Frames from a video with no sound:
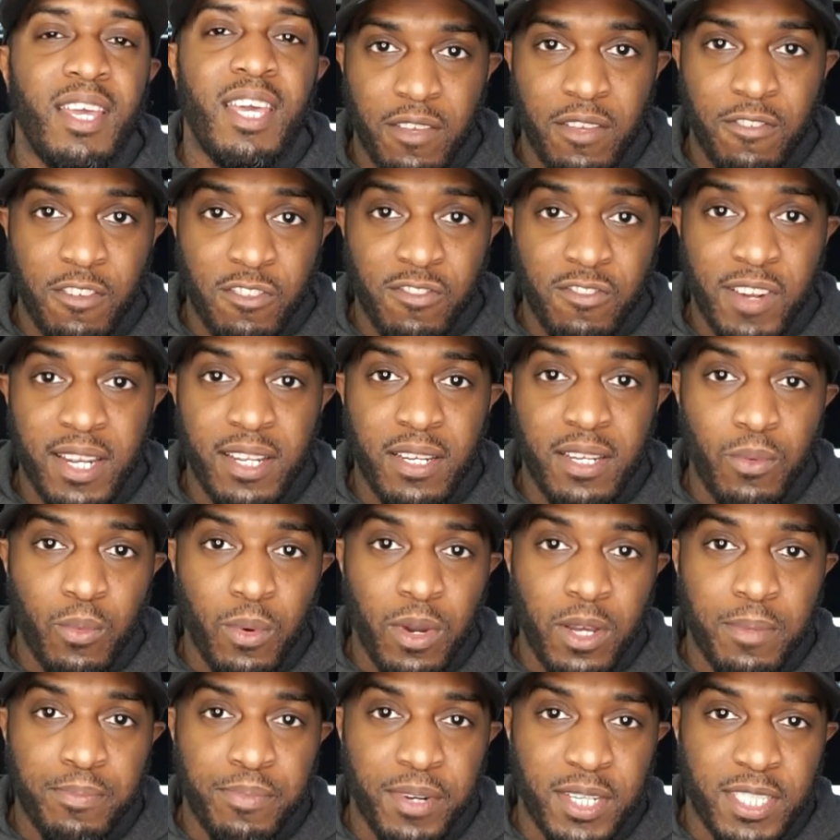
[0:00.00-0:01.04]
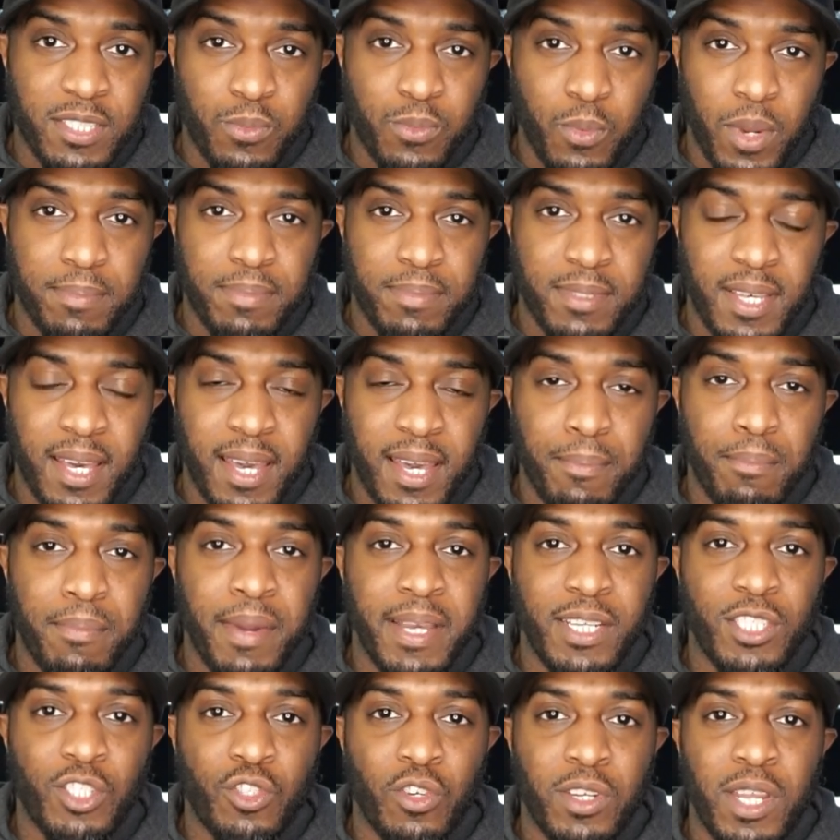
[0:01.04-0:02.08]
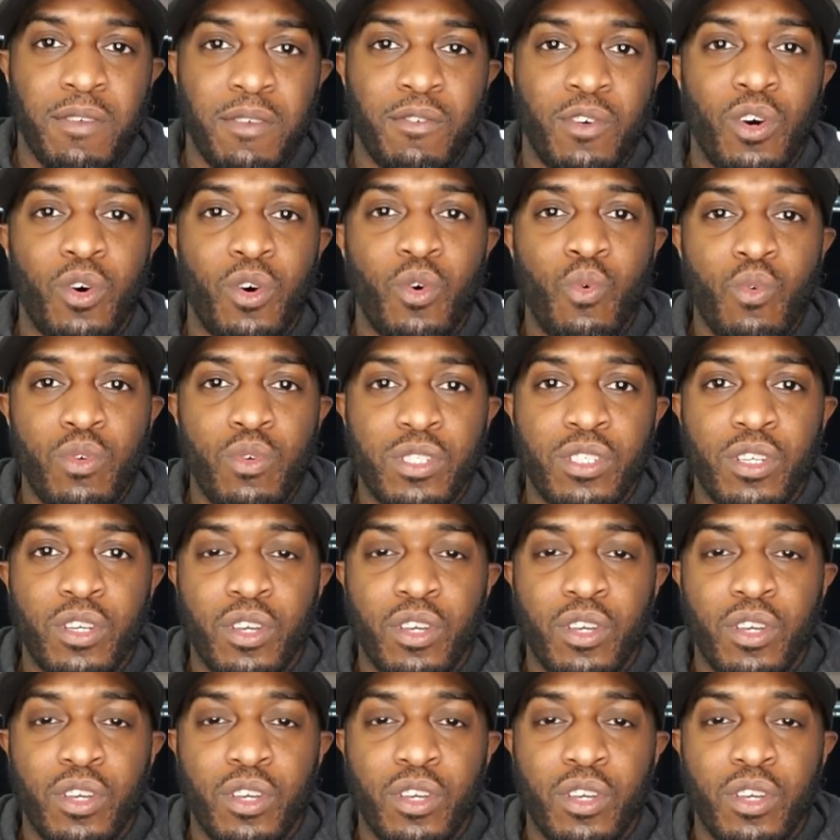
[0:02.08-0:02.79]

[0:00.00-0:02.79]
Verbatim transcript: if you're running a WordPress website, make sure that you've got all the